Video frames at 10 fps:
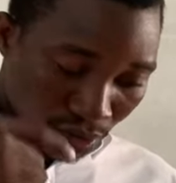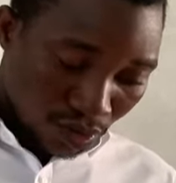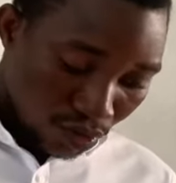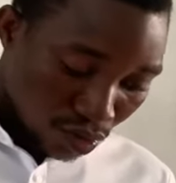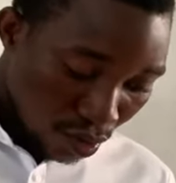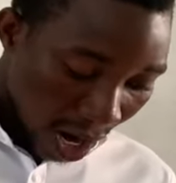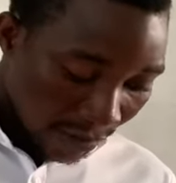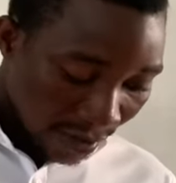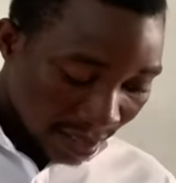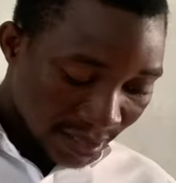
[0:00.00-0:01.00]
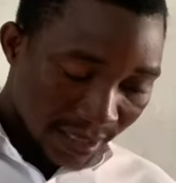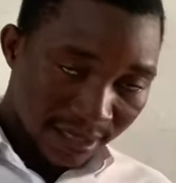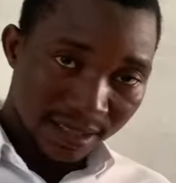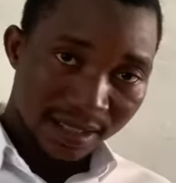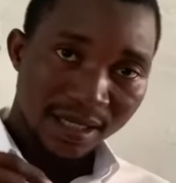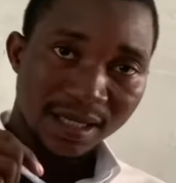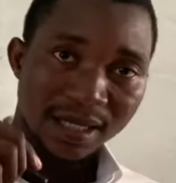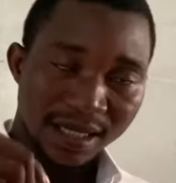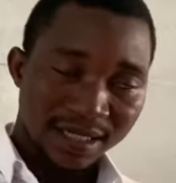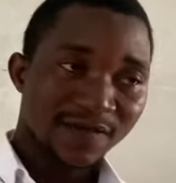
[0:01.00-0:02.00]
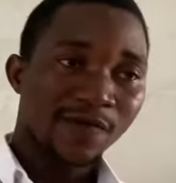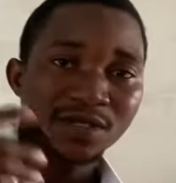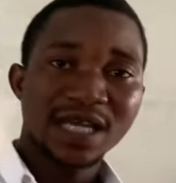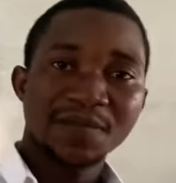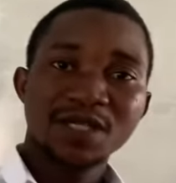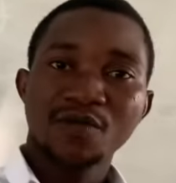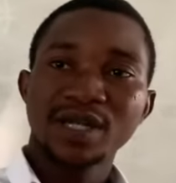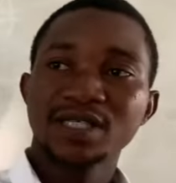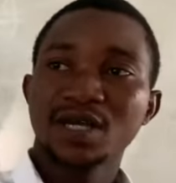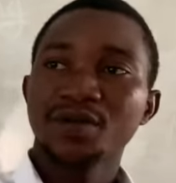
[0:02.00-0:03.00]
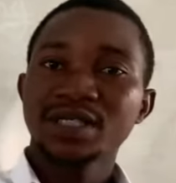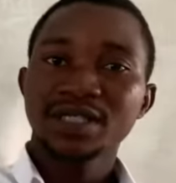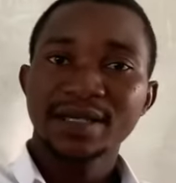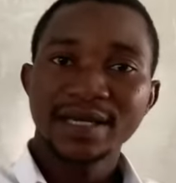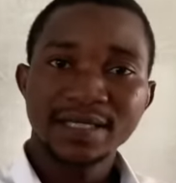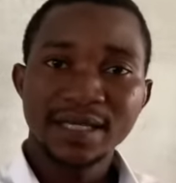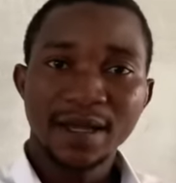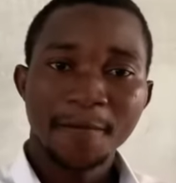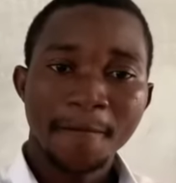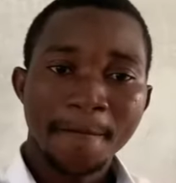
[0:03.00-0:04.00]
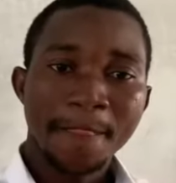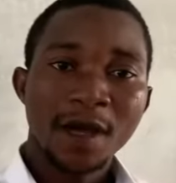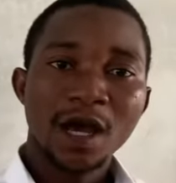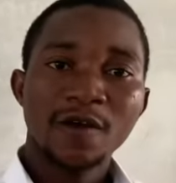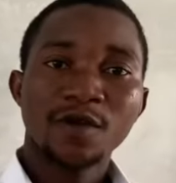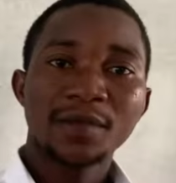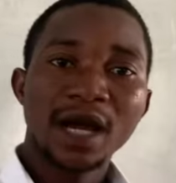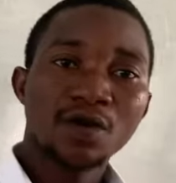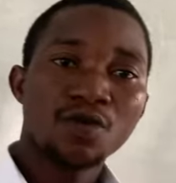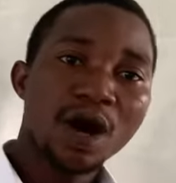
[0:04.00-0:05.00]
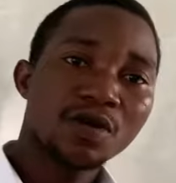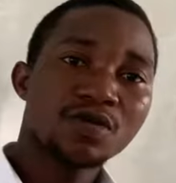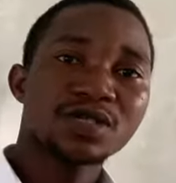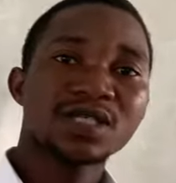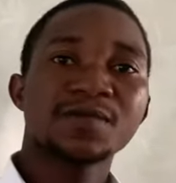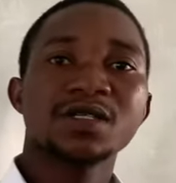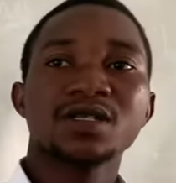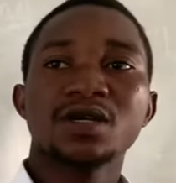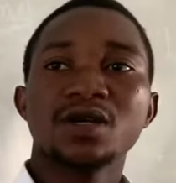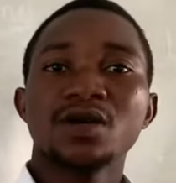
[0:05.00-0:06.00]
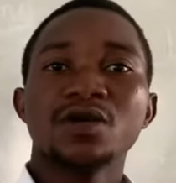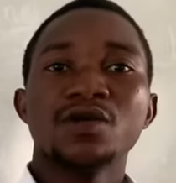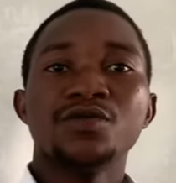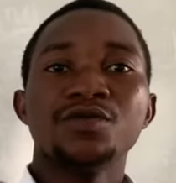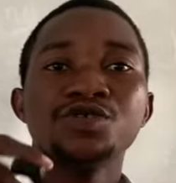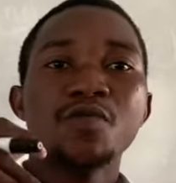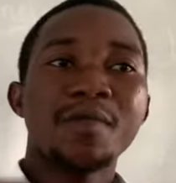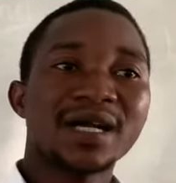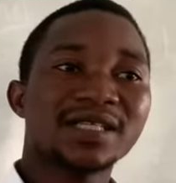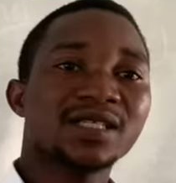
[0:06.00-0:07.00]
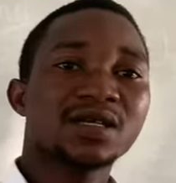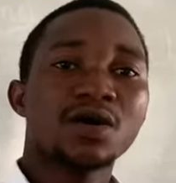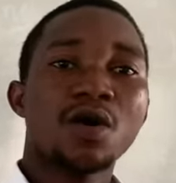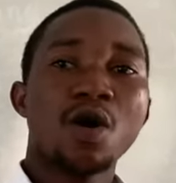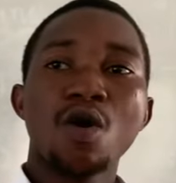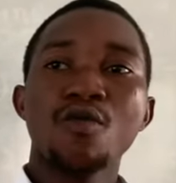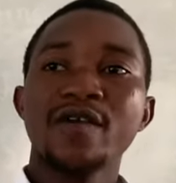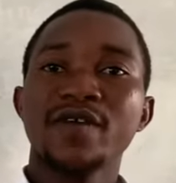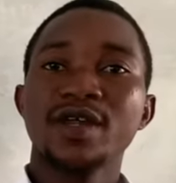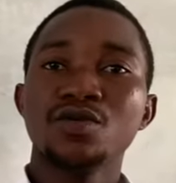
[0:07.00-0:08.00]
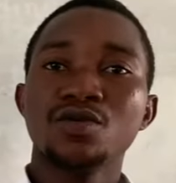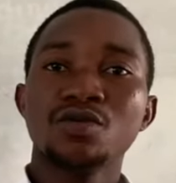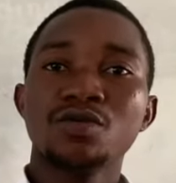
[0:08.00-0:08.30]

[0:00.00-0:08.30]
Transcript: 200 cedis is for subsequent year, which is next year. And from the accrual concept, we should match all revenue